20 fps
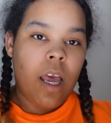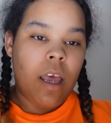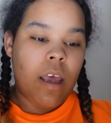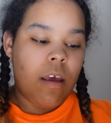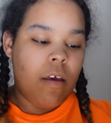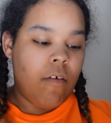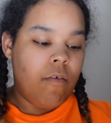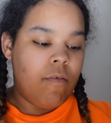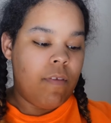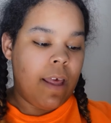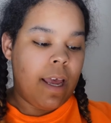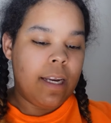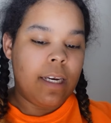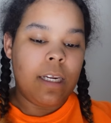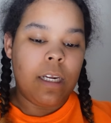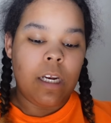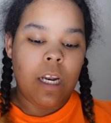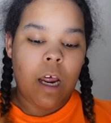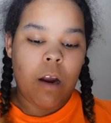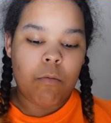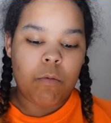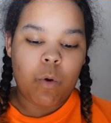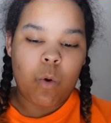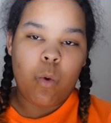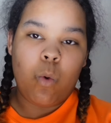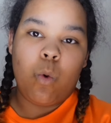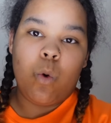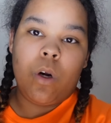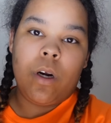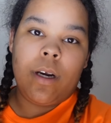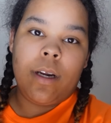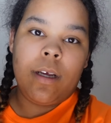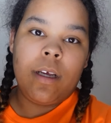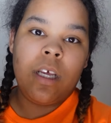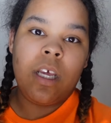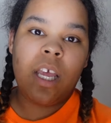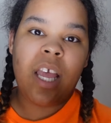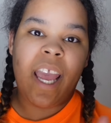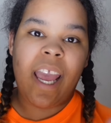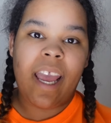if that did not record
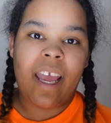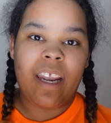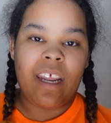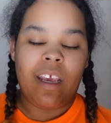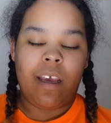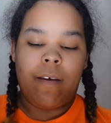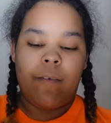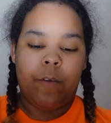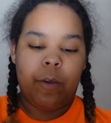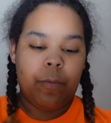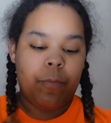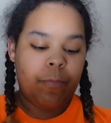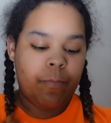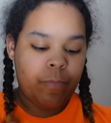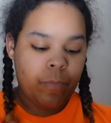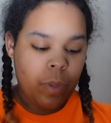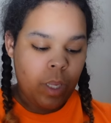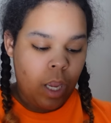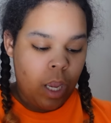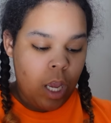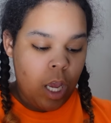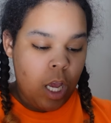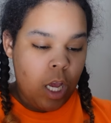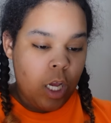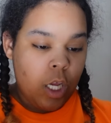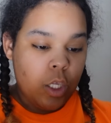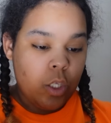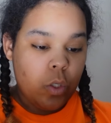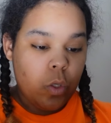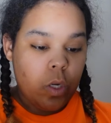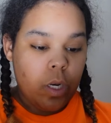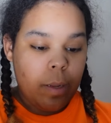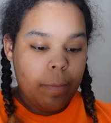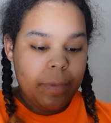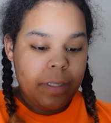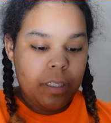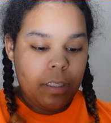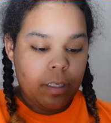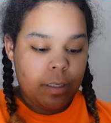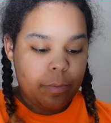any of it. So let me
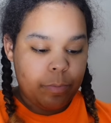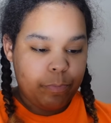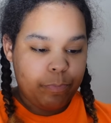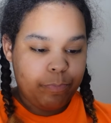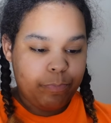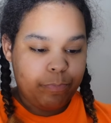see.